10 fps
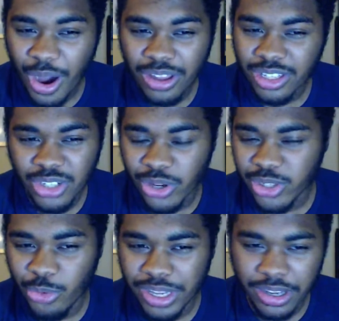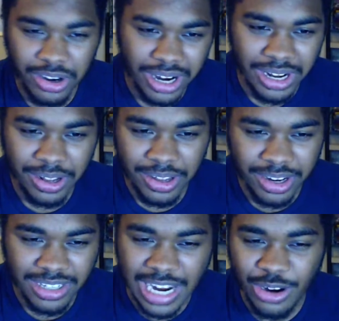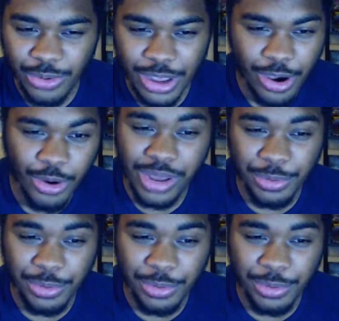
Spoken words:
She wants a Wii, alright. Nintendo Wii or Wii